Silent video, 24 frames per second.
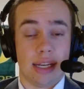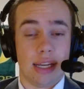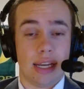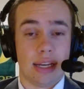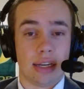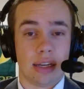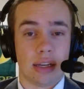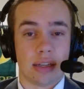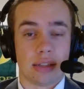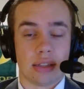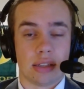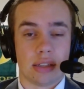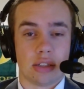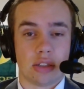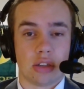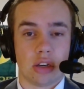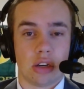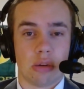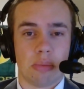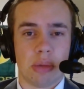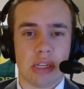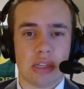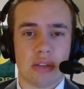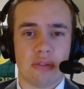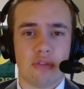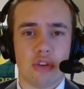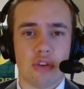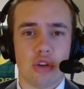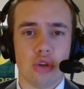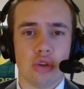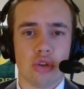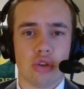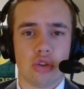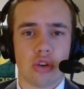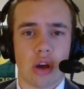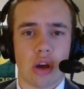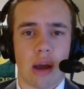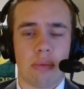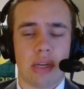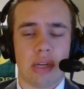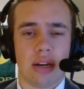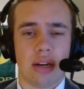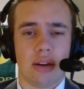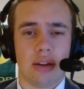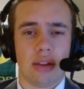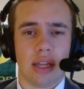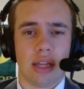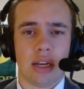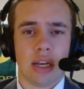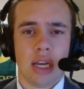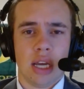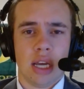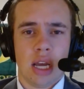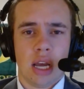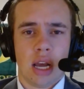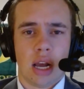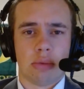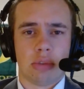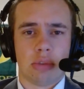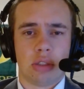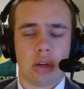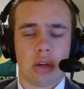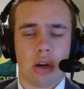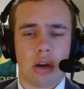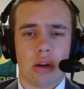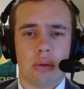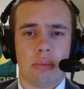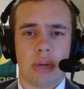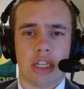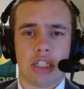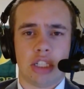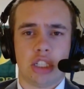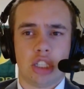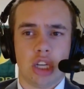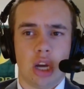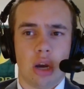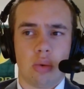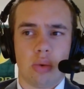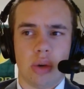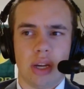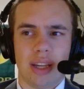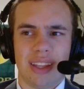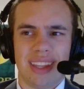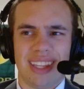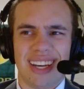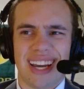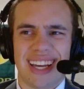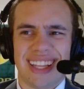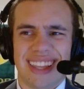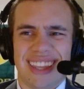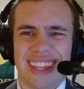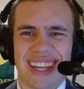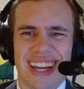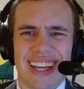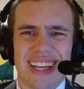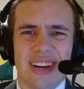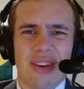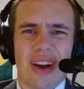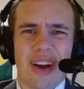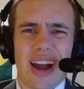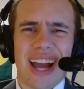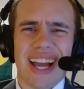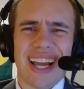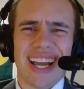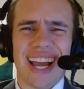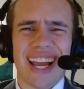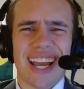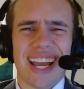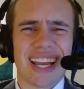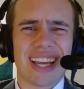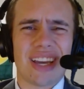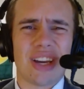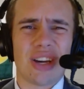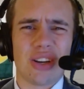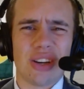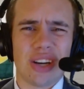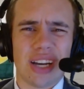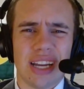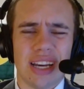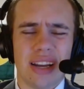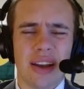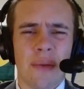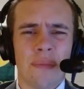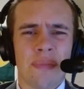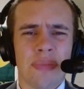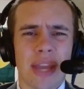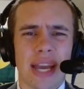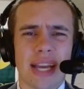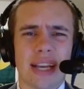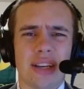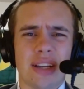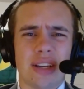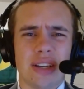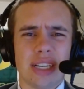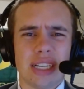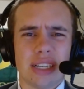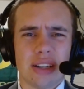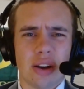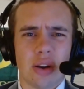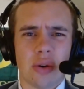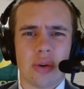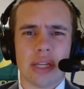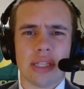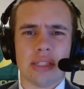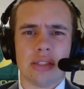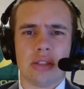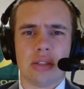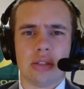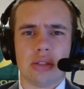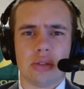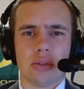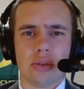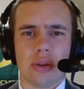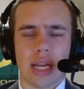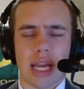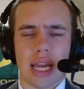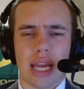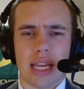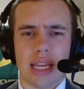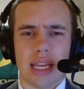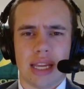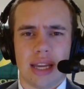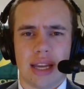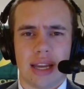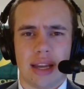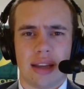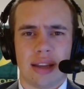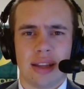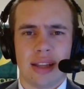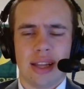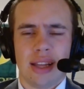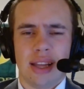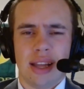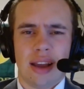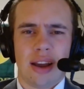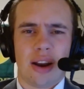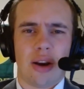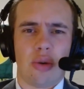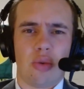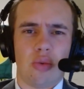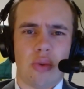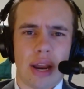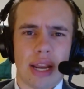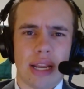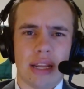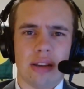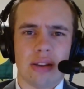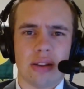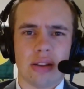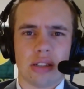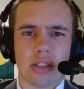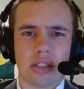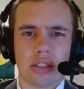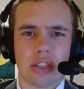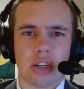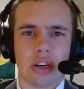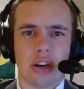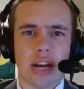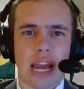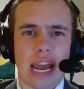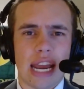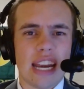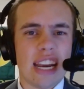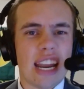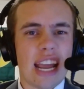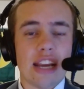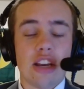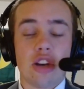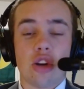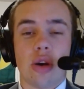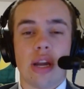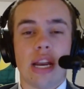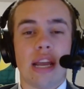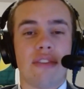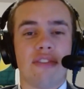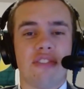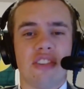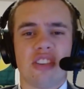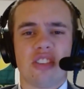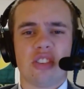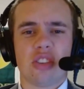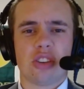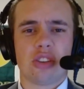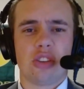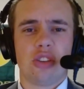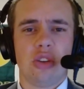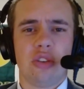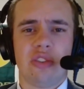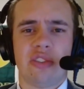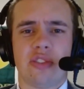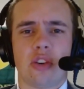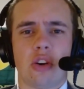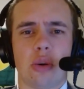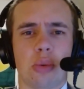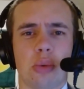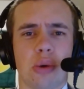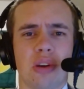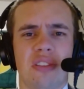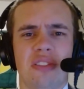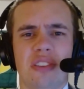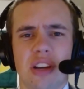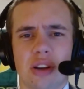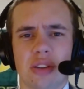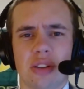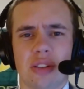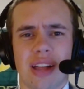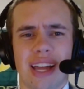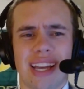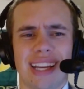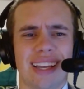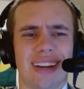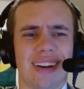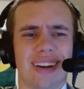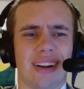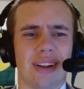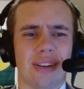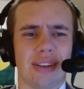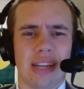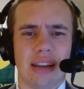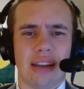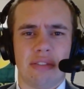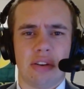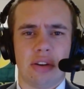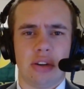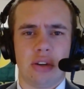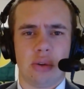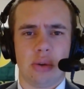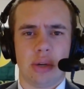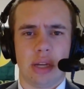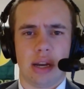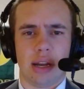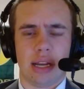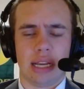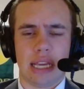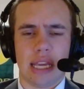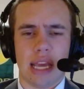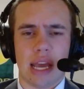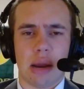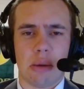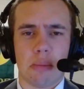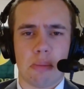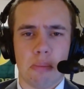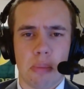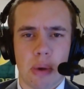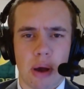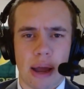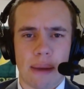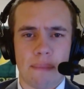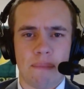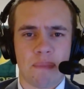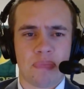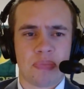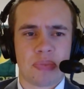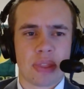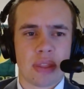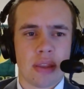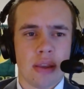I did, because a certain piece of news dropped here that I'm starting my show with, and I thought, you know, I could go into a regular shirt, and you know, if this looks too formal, if you don't like it, I'll never do it again. But